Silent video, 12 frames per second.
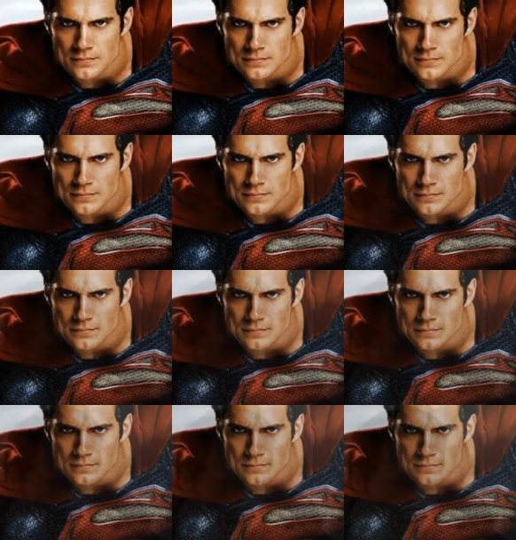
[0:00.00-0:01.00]

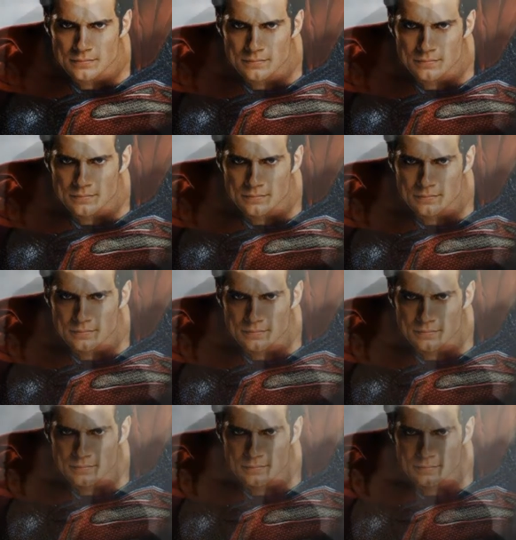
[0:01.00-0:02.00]

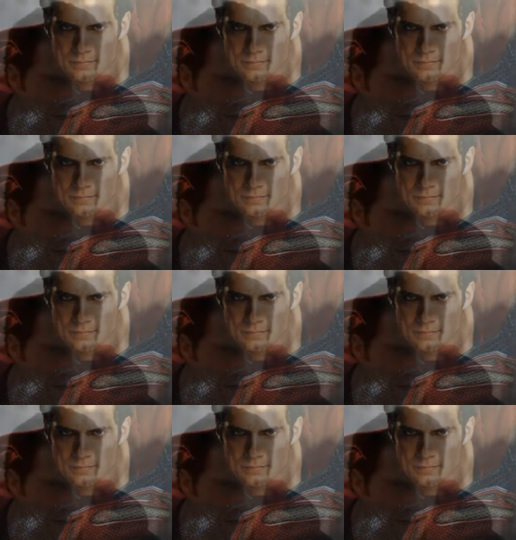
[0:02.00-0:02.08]
No one is speaking in this clip.